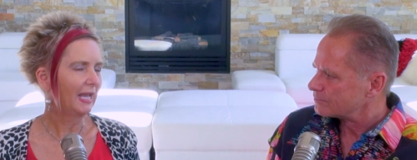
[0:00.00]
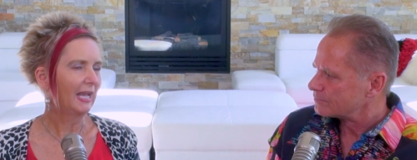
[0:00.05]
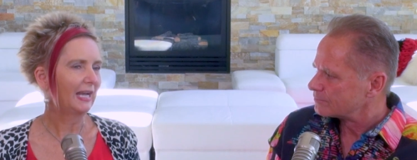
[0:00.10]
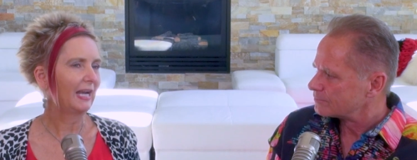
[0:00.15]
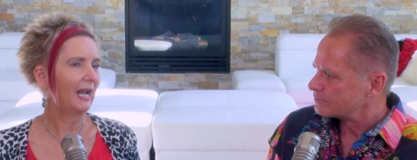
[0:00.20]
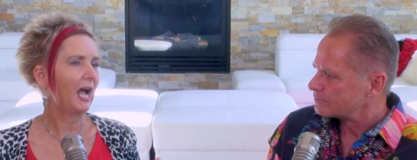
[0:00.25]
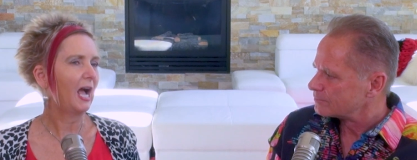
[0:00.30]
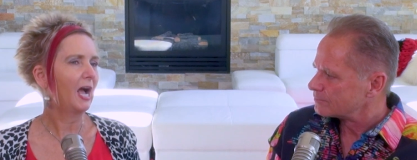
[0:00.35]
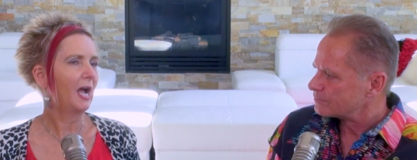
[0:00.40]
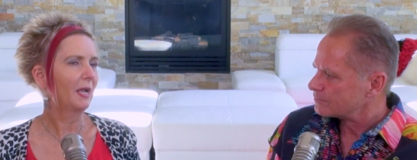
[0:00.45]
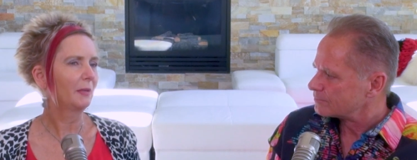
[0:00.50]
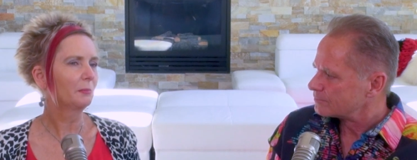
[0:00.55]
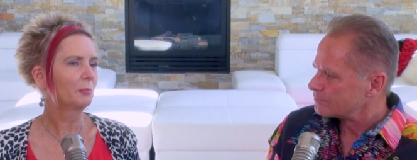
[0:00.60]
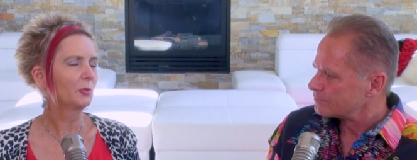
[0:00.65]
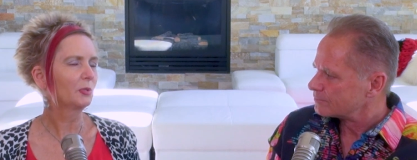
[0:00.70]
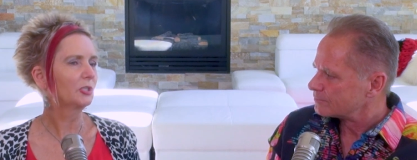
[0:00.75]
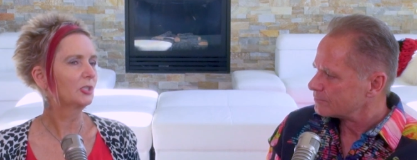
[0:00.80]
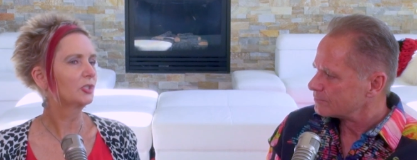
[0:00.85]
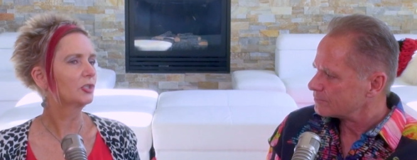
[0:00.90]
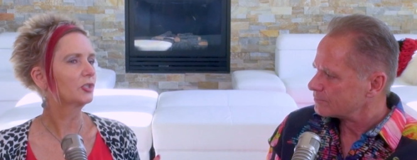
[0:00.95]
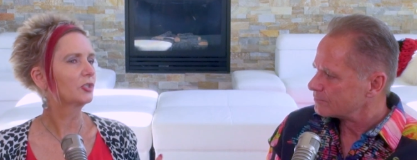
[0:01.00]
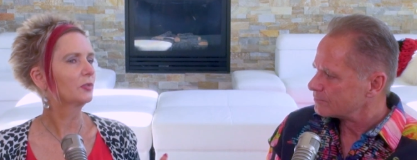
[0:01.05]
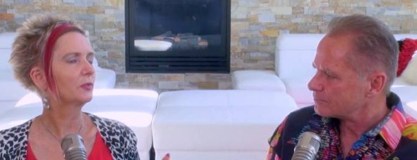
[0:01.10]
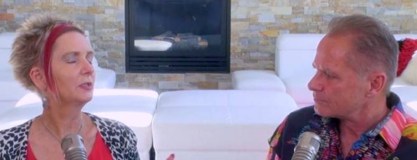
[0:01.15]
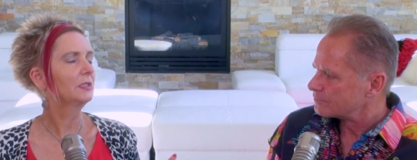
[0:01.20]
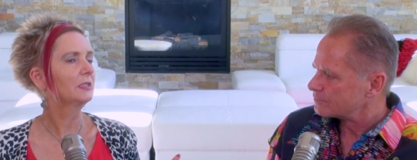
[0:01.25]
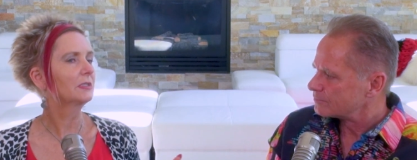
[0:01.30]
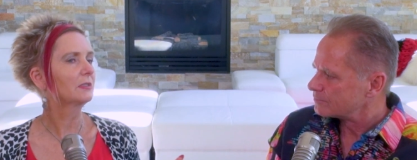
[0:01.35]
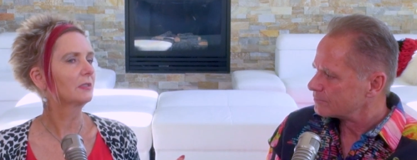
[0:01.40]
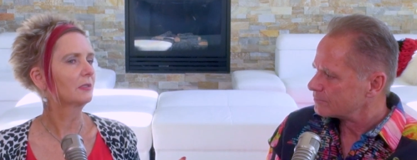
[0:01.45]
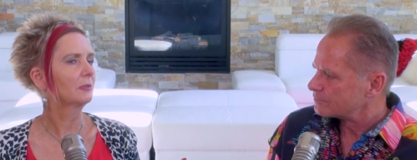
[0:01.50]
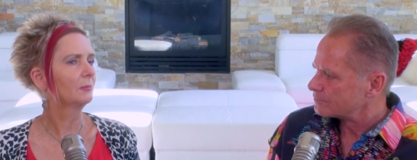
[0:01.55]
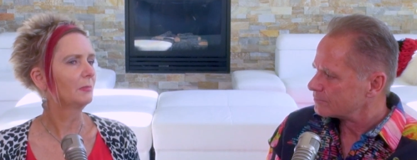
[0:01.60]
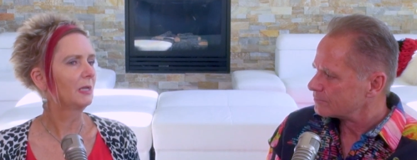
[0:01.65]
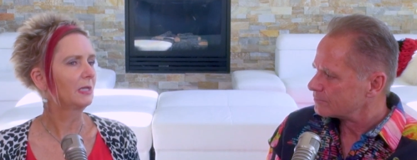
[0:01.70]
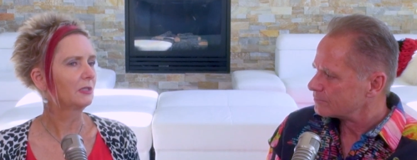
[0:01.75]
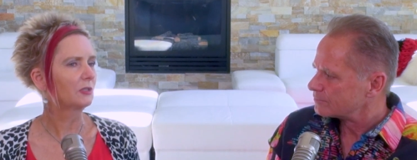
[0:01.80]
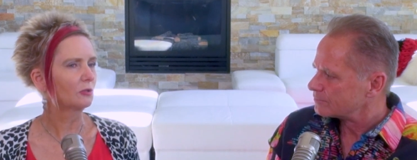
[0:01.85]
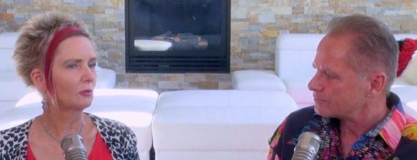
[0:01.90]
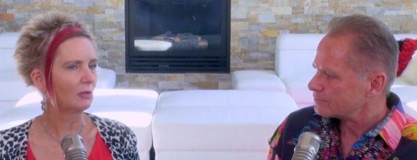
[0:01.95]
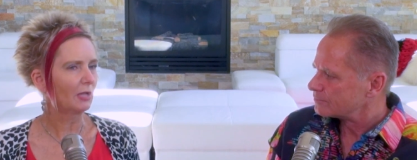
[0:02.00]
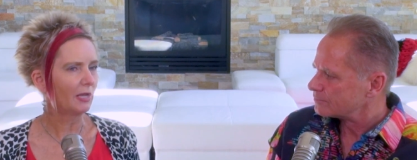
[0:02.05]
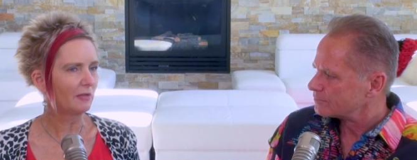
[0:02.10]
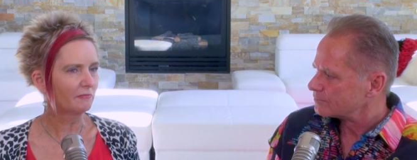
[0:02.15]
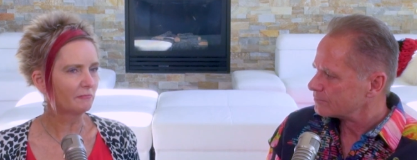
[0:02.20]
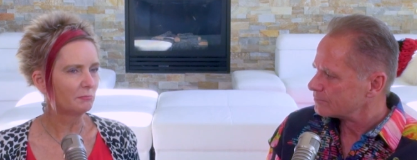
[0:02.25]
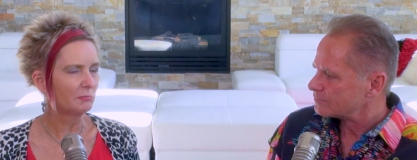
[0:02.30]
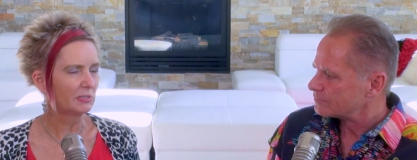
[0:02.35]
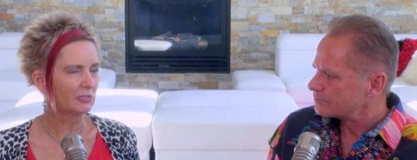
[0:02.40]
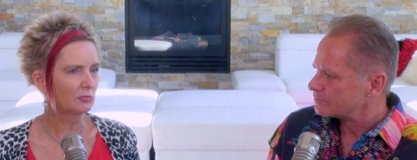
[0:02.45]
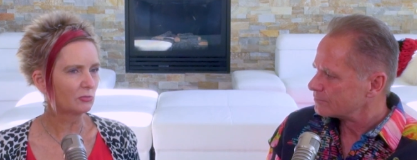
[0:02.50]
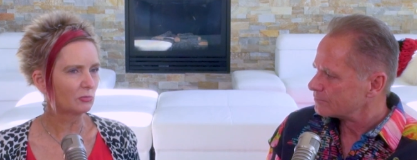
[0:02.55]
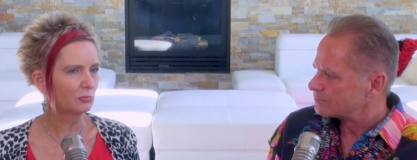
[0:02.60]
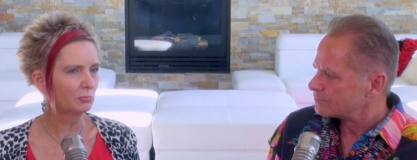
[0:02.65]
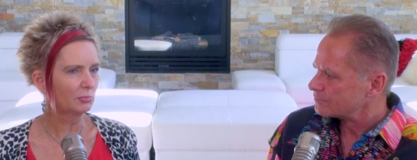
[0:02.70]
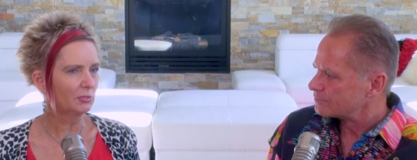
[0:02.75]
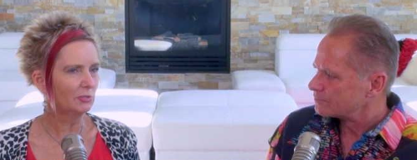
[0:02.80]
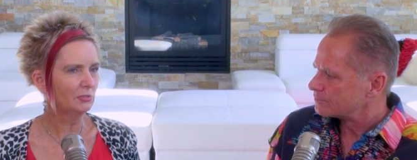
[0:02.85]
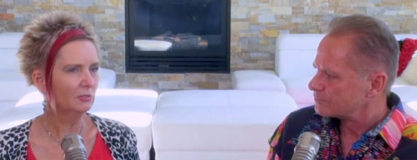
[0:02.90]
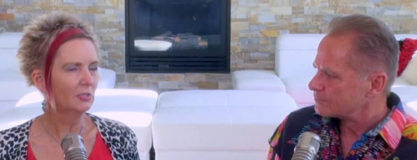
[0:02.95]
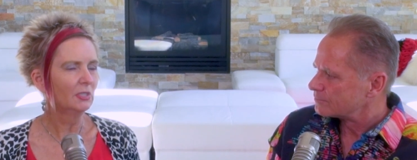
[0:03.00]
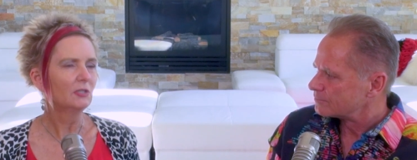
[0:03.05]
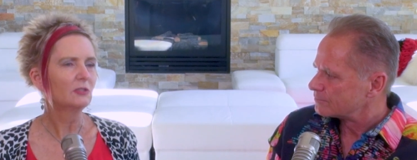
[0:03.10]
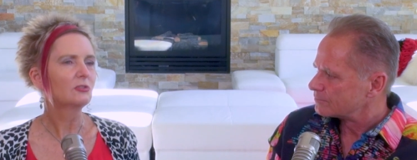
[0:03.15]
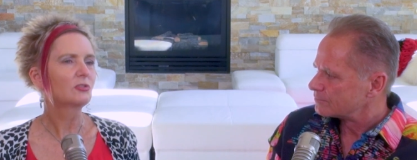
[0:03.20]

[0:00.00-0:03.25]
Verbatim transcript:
Speaker 1: And I'm pretty sure he's going to make your life miserable.